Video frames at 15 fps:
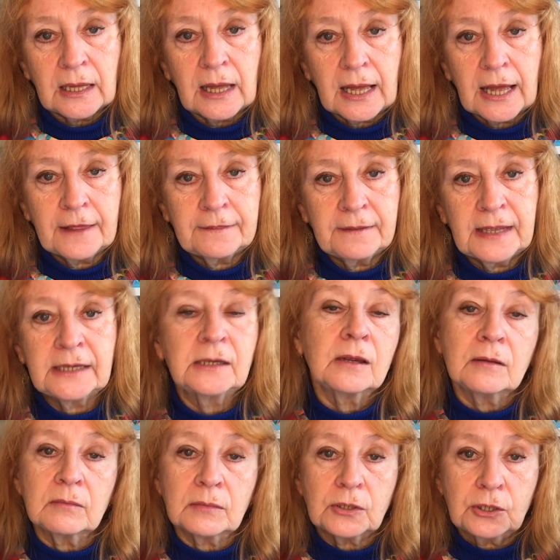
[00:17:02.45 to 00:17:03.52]
and then
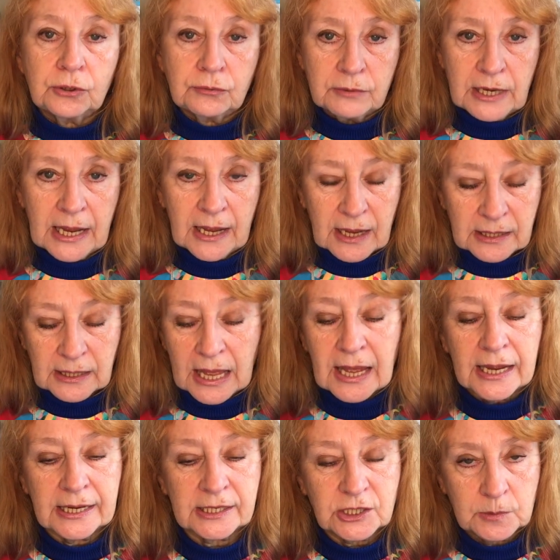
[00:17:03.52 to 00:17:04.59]
I
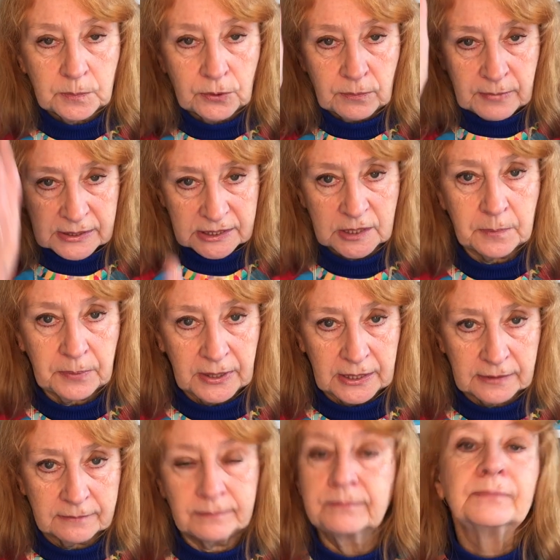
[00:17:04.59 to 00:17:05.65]
like to put my zip
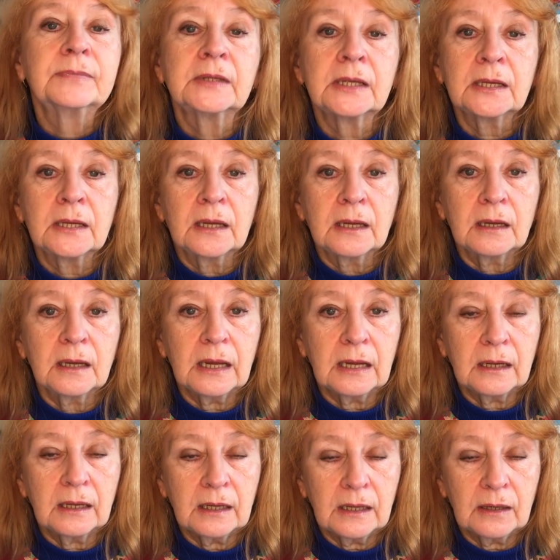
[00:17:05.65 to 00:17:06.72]
in.
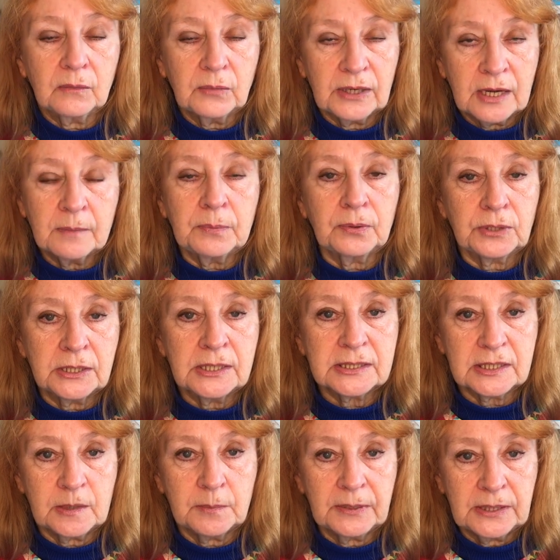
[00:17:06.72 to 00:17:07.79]
When I'm putting a
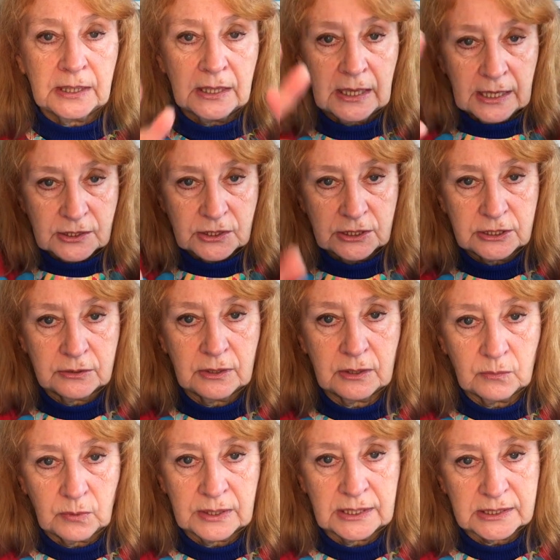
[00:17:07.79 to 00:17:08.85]
zip in, I like to do it
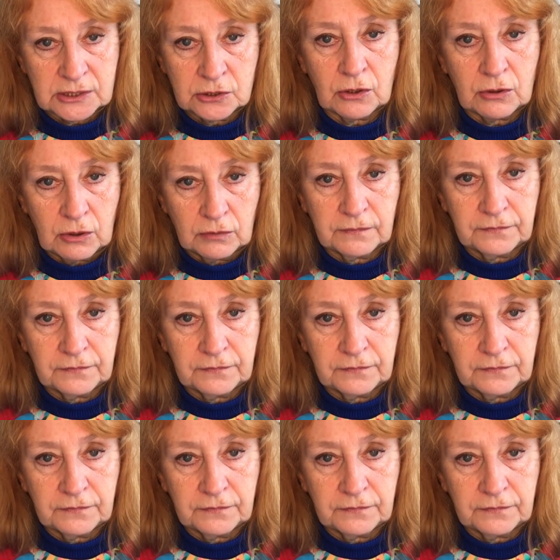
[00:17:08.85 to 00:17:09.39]
when it's not all